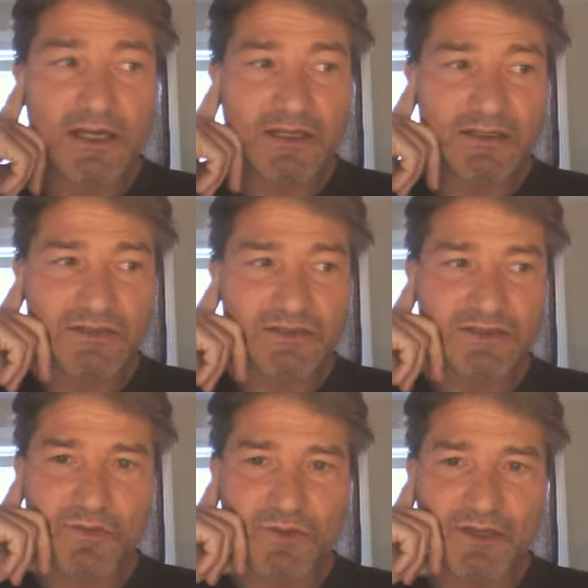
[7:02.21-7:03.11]

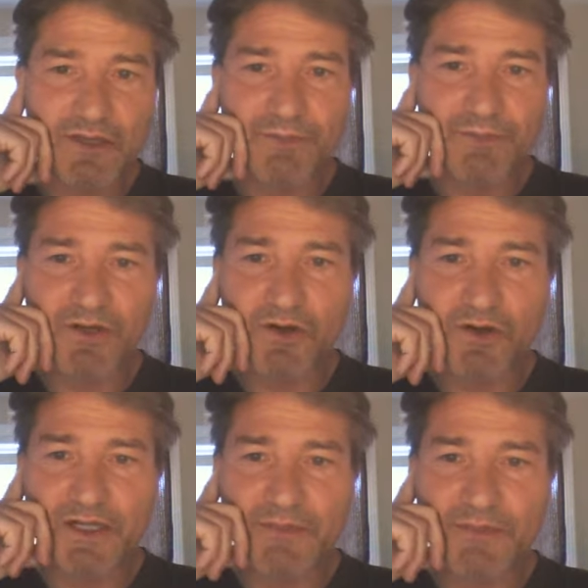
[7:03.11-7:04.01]
So by
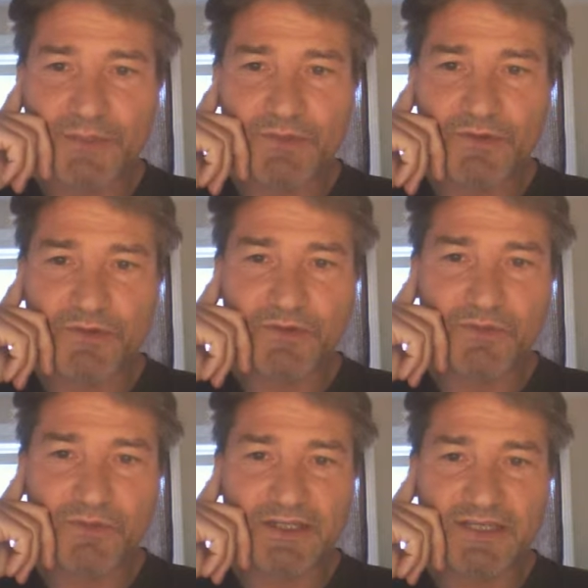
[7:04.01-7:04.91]
calling people who
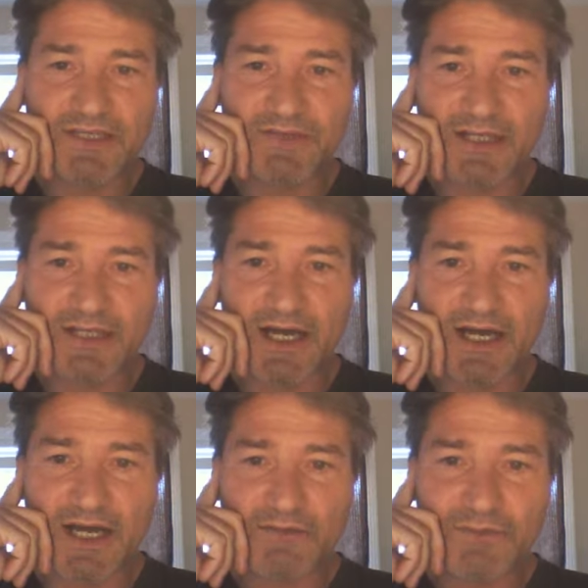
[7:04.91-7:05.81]
believe in
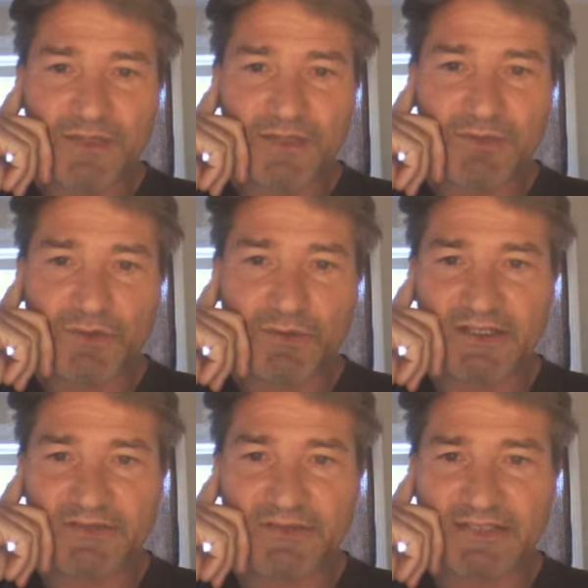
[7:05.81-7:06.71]
God, people who
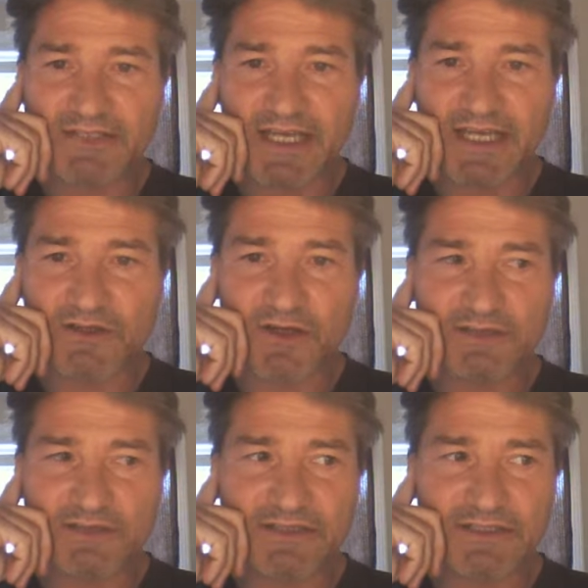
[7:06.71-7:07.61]
believe in Santa
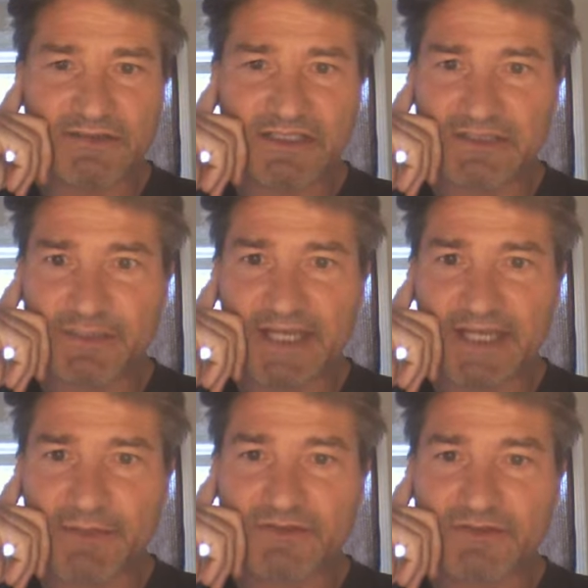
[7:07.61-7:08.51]
Claus and the
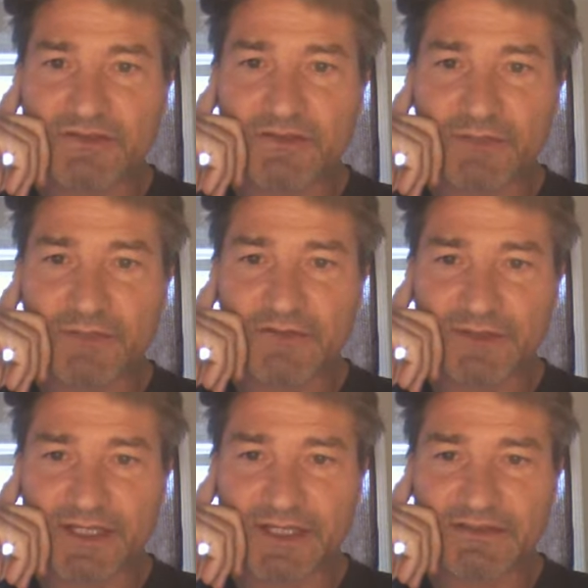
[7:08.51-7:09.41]
spaghetti monster or whatever
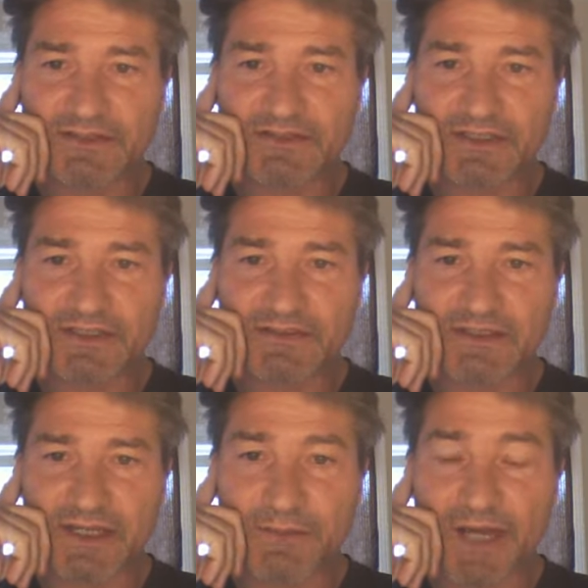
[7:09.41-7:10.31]
it is, is just
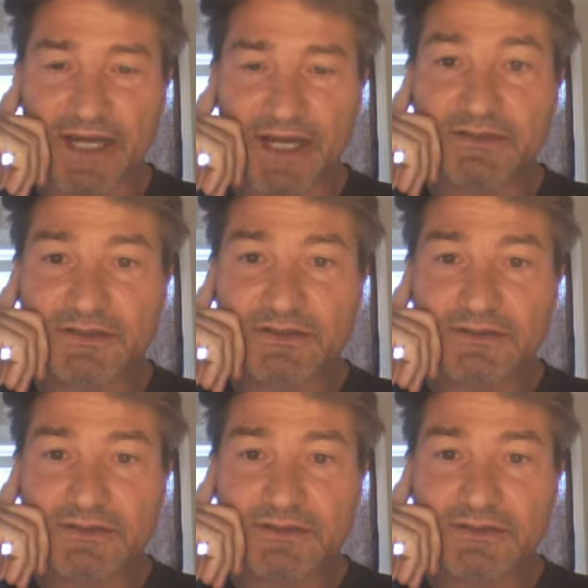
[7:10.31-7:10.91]
a biased.